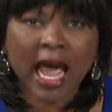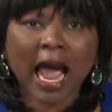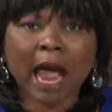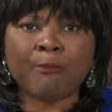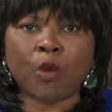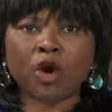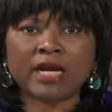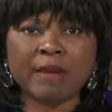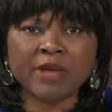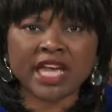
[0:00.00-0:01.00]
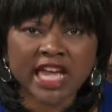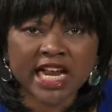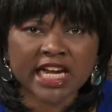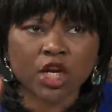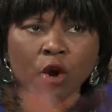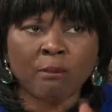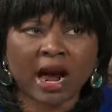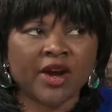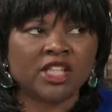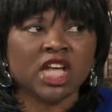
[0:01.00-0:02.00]
I proclaim healing in your
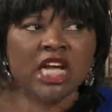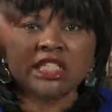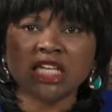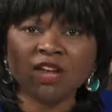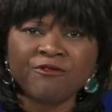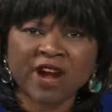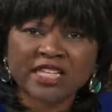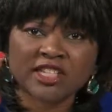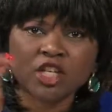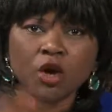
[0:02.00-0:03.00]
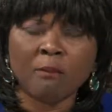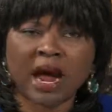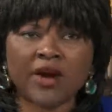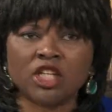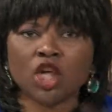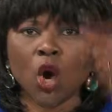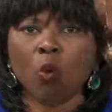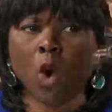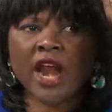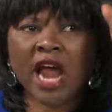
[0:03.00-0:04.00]
marriage, deliverance in your marriage.
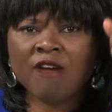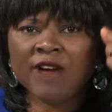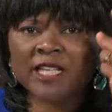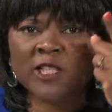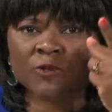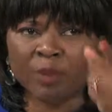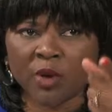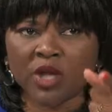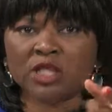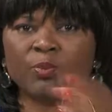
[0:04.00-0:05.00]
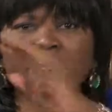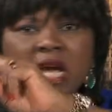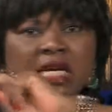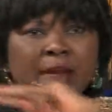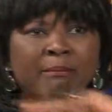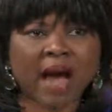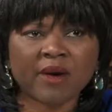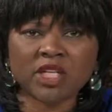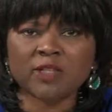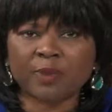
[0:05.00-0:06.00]
Whatever spirit, be it the
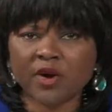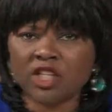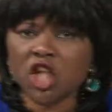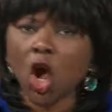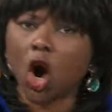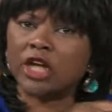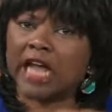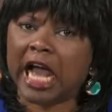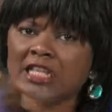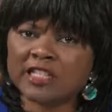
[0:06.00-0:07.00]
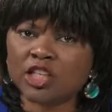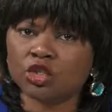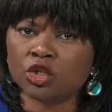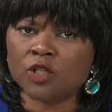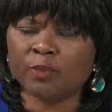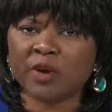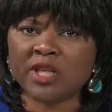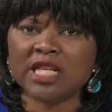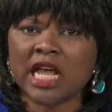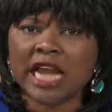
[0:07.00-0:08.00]
marine spirit or the ancestral
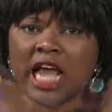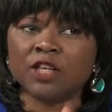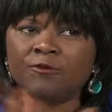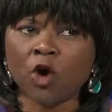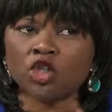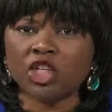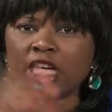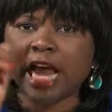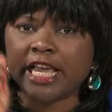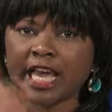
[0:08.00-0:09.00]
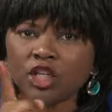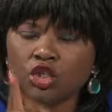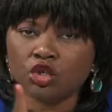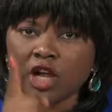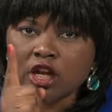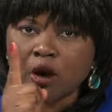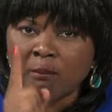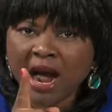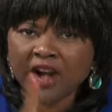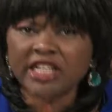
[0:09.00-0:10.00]
spirit that is functioning against you in your
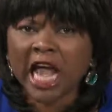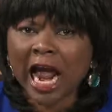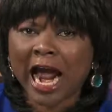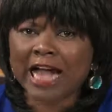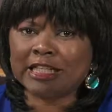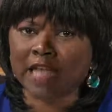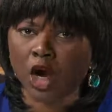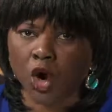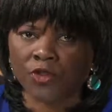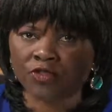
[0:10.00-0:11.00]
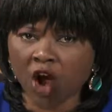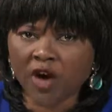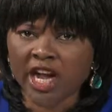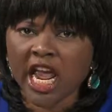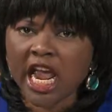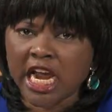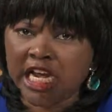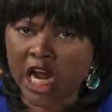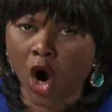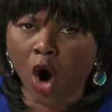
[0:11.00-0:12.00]
marriage, I take authority in
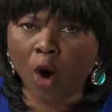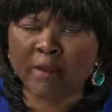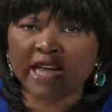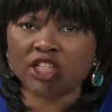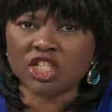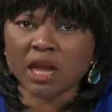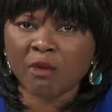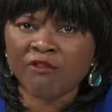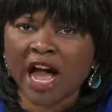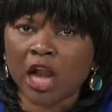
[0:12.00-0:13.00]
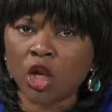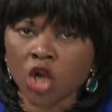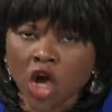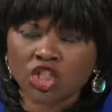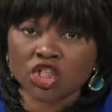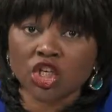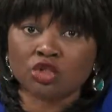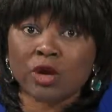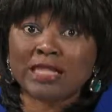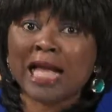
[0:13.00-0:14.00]
the almighty name of our Lord Jesus
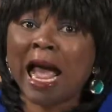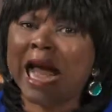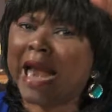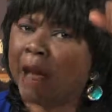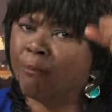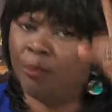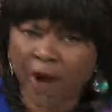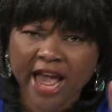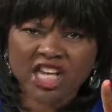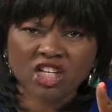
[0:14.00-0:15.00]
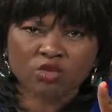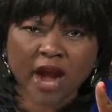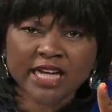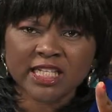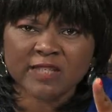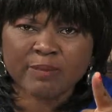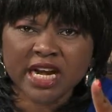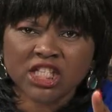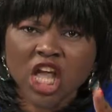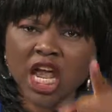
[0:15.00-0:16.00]
Christ and I break it right this
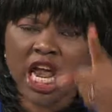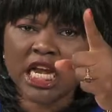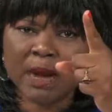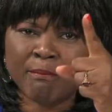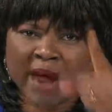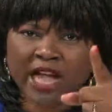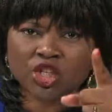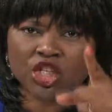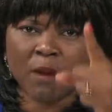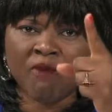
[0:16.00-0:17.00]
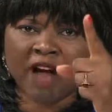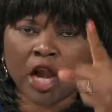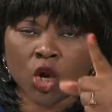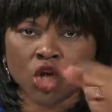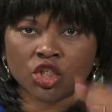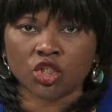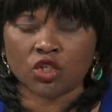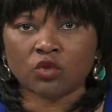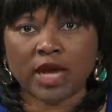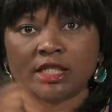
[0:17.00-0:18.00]
minute in the mighty name of our Lord
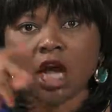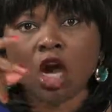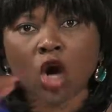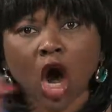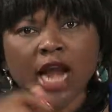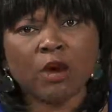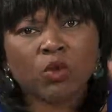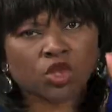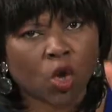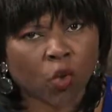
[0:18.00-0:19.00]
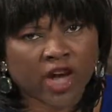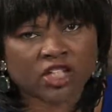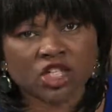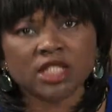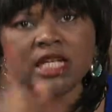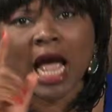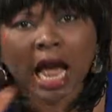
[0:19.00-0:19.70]
Jesus Christ. Call in with your questions.